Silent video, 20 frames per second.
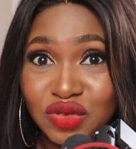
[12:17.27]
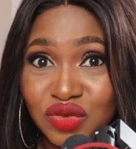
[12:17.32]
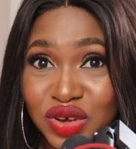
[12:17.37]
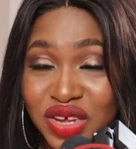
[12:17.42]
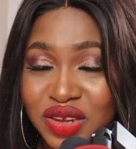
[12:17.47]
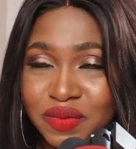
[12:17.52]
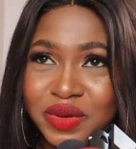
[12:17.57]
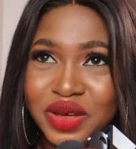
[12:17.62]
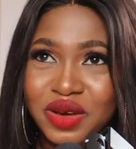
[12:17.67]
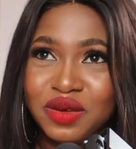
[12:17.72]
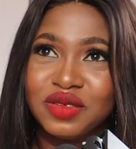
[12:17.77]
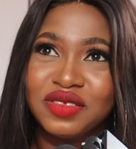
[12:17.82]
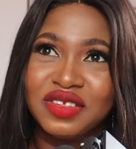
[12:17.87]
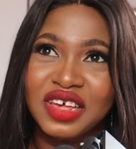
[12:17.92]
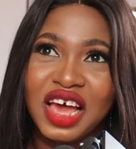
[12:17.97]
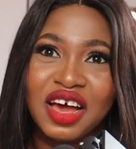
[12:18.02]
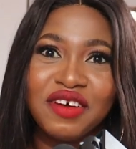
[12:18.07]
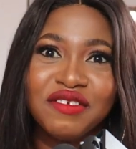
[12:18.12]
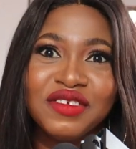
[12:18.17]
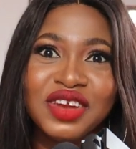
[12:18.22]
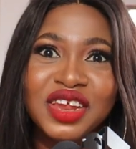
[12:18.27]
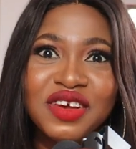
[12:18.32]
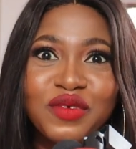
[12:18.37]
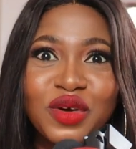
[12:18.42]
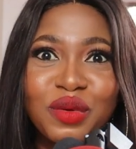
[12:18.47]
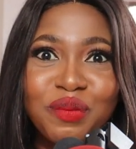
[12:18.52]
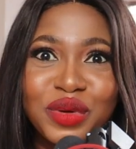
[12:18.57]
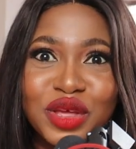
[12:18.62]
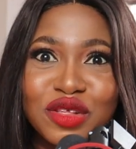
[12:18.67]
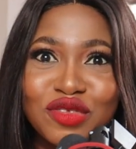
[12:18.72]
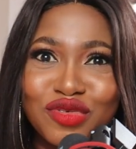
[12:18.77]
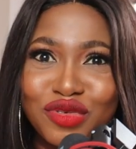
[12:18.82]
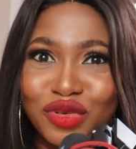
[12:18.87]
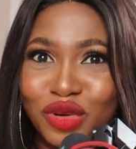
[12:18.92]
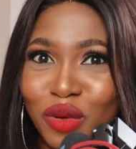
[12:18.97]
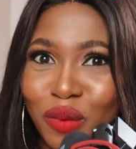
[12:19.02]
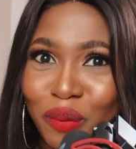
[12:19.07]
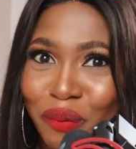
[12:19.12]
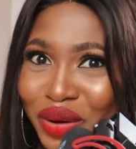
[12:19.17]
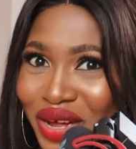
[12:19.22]
to it because they have never been to
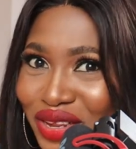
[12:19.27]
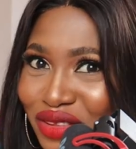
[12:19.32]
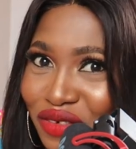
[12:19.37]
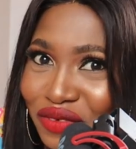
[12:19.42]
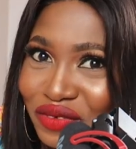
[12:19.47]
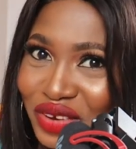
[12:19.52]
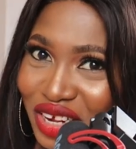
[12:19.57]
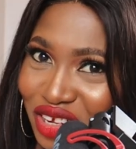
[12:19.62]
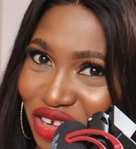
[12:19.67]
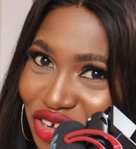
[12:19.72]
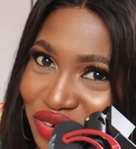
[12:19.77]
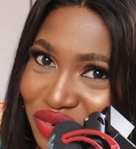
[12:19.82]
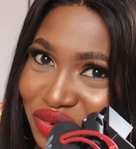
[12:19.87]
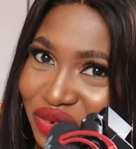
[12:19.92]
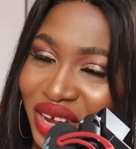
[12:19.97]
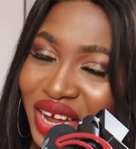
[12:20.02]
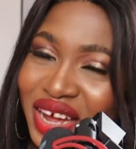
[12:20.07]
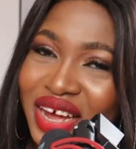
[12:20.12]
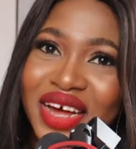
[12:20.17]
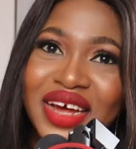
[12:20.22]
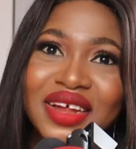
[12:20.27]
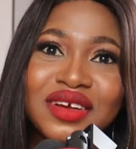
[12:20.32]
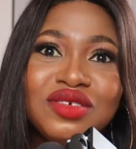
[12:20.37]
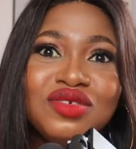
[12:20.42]
your part of Nigeria